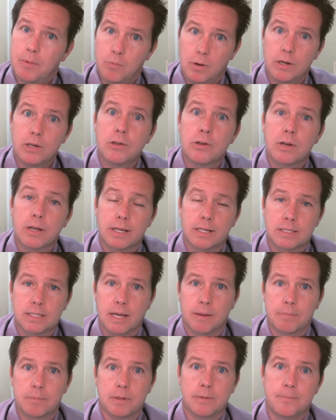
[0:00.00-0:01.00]
One, you can
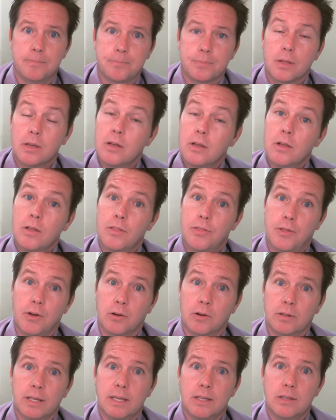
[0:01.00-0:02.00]
accept it.
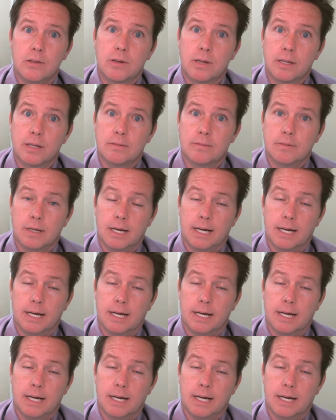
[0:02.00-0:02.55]
Thirdly, you can